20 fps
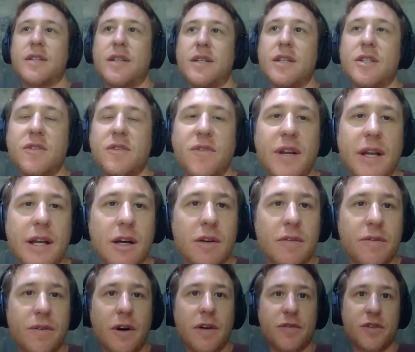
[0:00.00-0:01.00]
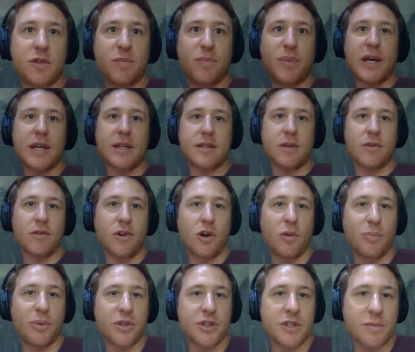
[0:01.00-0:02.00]
feeling of space and of
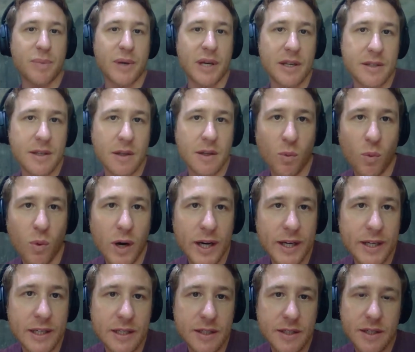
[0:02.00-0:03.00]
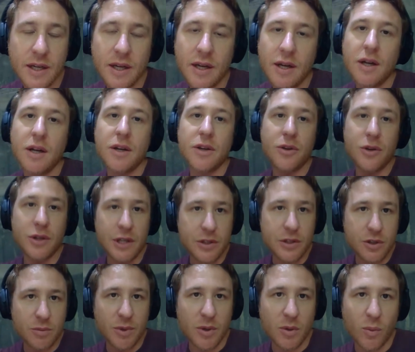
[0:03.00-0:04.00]
open space and wideness, you need
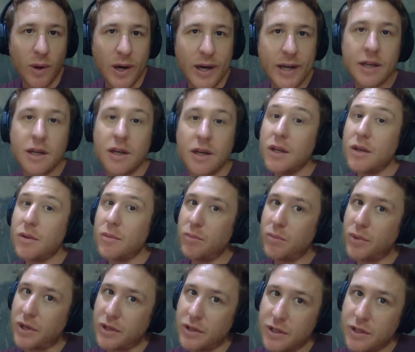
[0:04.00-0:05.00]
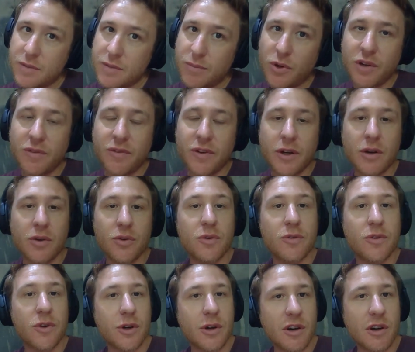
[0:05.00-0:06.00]
to be wide, but it is more
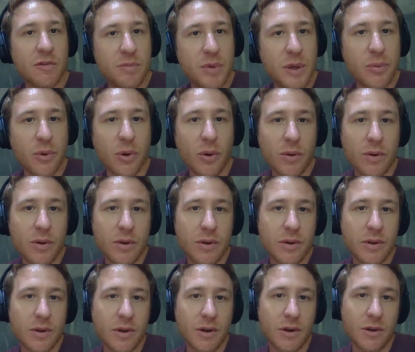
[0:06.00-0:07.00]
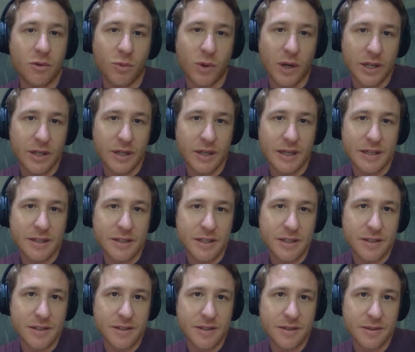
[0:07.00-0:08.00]
difficult to photograph people on wider
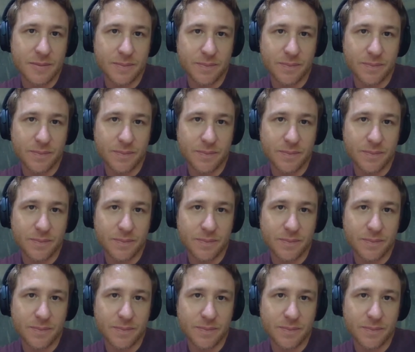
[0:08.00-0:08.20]
lenses.